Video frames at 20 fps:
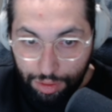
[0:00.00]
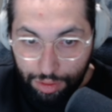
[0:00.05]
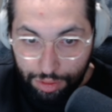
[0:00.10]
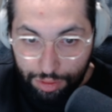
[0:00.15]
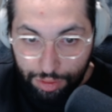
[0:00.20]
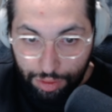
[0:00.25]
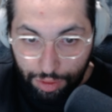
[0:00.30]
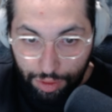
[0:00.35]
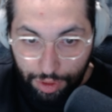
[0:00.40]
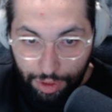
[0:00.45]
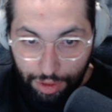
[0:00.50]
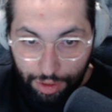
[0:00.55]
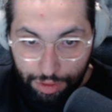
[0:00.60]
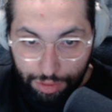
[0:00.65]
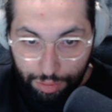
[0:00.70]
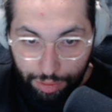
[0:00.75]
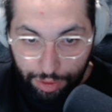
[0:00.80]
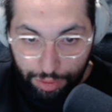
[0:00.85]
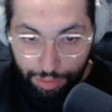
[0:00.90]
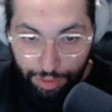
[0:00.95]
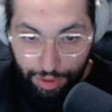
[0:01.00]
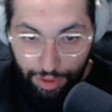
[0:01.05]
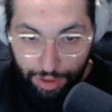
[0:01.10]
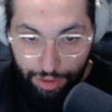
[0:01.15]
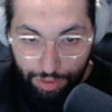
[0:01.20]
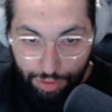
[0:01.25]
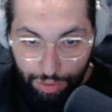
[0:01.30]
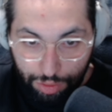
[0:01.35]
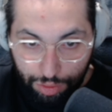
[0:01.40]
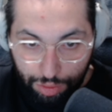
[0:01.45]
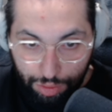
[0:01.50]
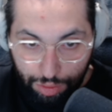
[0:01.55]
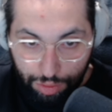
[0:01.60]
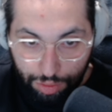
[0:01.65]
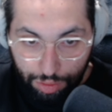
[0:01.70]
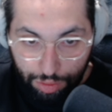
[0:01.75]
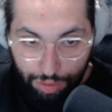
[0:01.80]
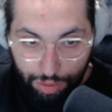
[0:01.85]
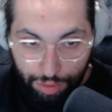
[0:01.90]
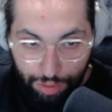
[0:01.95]
So here's where you would add
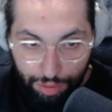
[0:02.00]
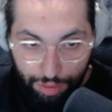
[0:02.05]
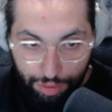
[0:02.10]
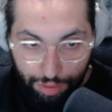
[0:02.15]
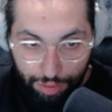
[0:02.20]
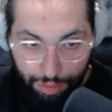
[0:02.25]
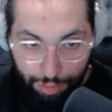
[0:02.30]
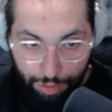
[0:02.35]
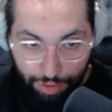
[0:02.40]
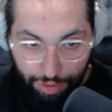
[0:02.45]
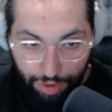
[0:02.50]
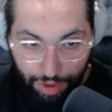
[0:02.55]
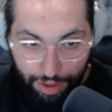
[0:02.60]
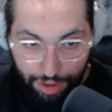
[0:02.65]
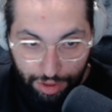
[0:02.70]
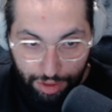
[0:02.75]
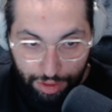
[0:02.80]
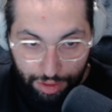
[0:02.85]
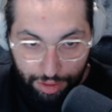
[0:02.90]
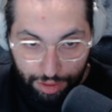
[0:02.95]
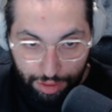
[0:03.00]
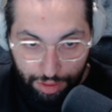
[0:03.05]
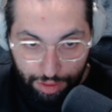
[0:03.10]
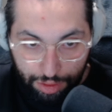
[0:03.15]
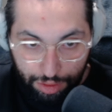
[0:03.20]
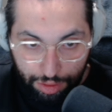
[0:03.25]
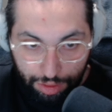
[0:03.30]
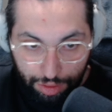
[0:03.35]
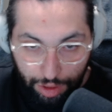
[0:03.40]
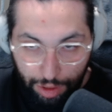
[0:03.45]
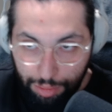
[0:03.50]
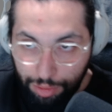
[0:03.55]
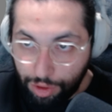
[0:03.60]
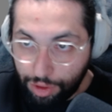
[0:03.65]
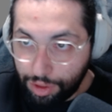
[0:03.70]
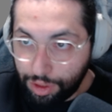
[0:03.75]
your provider, your API